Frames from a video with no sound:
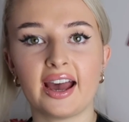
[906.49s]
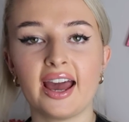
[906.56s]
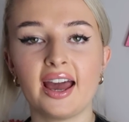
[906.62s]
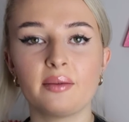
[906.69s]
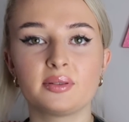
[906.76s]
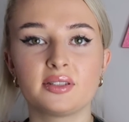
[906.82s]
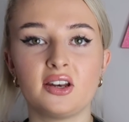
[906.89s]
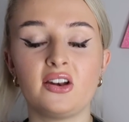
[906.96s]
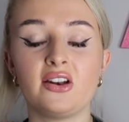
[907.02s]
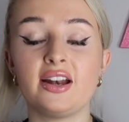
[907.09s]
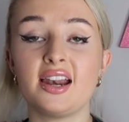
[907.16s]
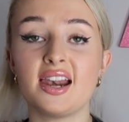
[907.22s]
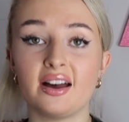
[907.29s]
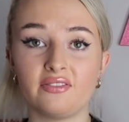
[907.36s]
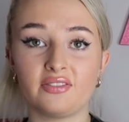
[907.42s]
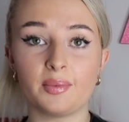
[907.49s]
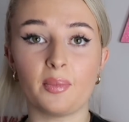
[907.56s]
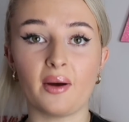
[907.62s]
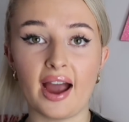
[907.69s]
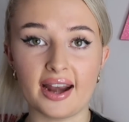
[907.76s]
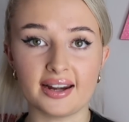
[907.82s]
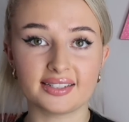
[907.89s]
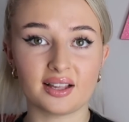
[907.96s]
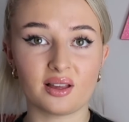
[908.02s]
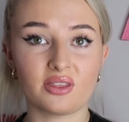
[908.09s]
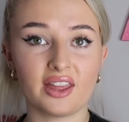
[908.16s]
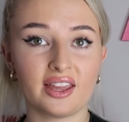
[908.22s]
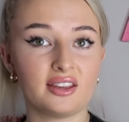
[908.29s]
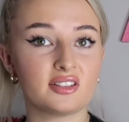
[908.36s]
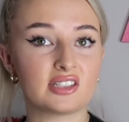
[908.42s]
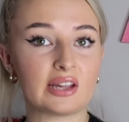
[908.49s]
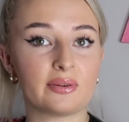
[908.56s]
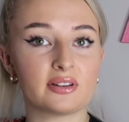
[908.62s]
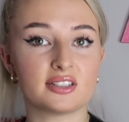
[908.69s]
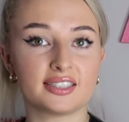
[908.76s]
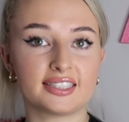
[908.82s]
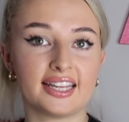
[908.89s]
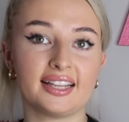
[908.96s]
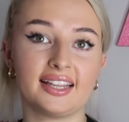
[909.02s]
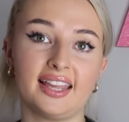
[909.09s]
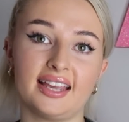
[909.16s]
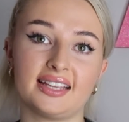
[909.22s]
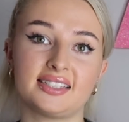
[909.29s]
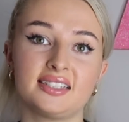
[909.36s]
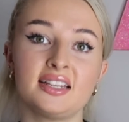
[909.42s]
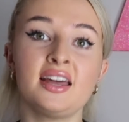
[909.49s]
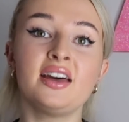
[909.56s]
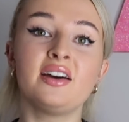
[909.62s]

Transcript: I absolutely love the brand, so thank you so much, Skinkissed,